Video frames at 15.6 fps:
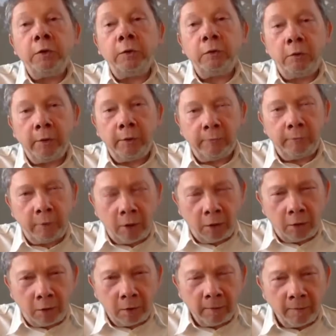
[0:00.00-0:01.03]
going
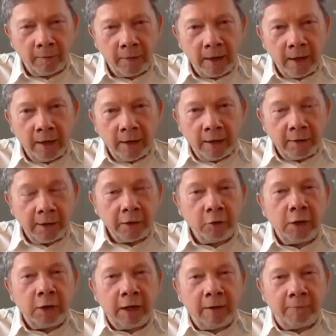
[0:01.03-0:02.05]
wrong. Then you
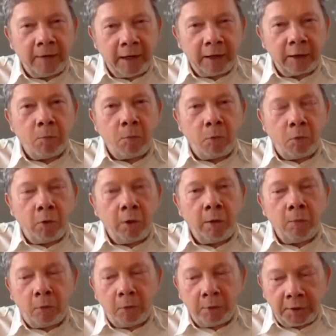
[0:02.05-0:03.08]
give that more and
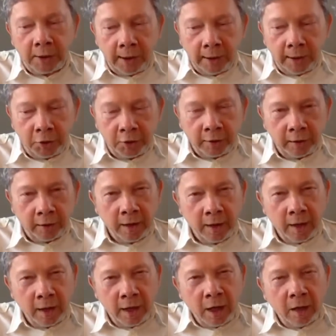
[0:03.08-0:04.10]
more attention.
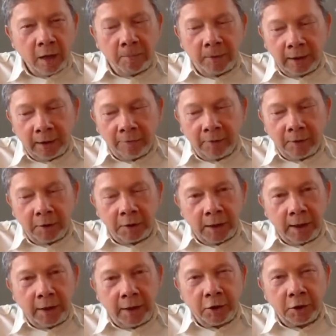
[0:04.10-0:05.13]
By giving
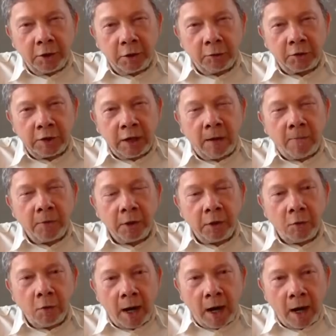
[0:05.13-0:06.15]
attention to something,
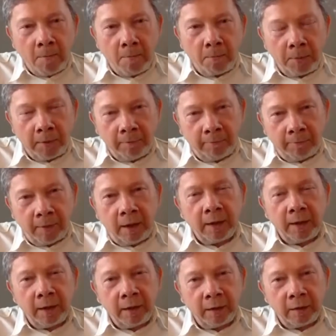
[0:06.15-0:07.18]
you amplify
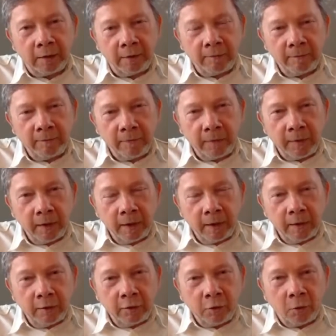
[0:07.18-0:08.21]
it.
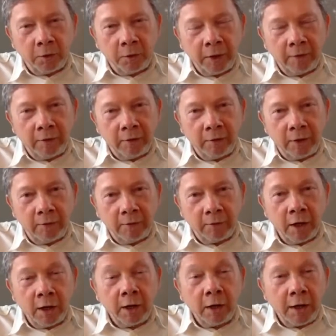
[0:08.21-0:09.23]
So whatever you give it,
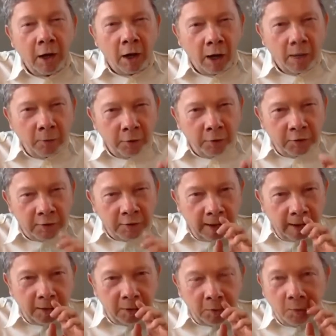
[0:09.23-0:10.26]
now I'm not
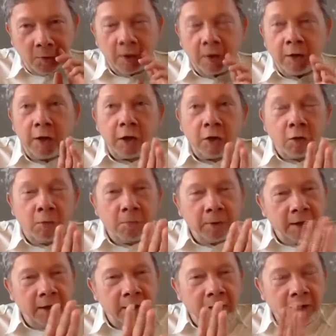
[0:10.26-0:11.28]
saying to
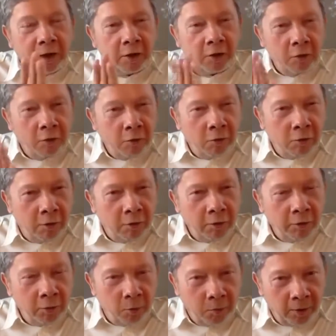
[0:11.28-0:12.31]
completely ignore
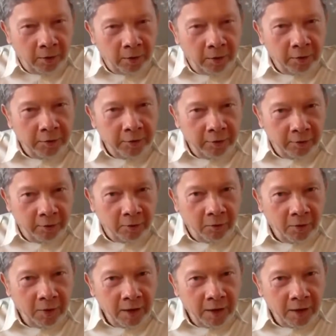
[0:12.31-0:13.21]
the world, no,